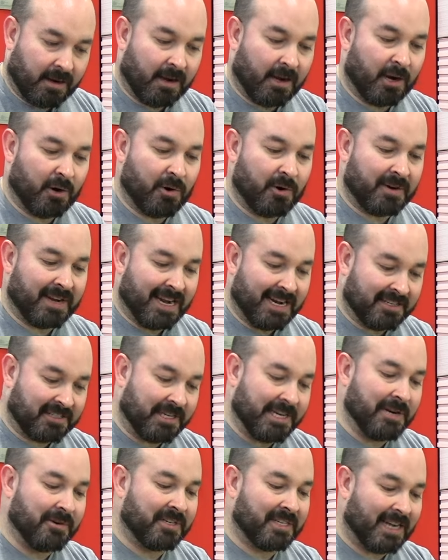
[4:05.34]
Oh, okay,
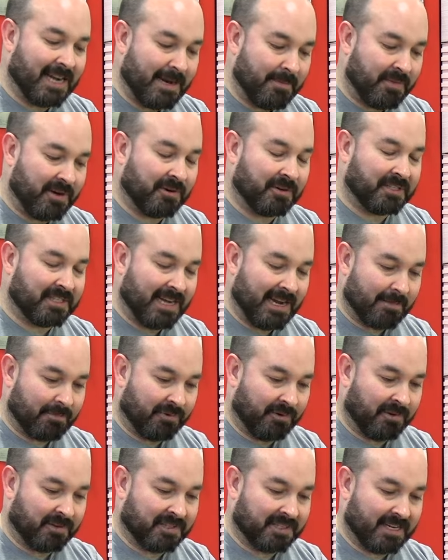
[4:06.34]
so you type your
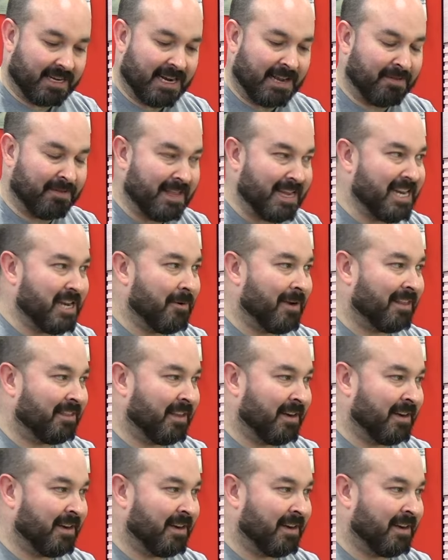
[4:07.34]
samples and then you hit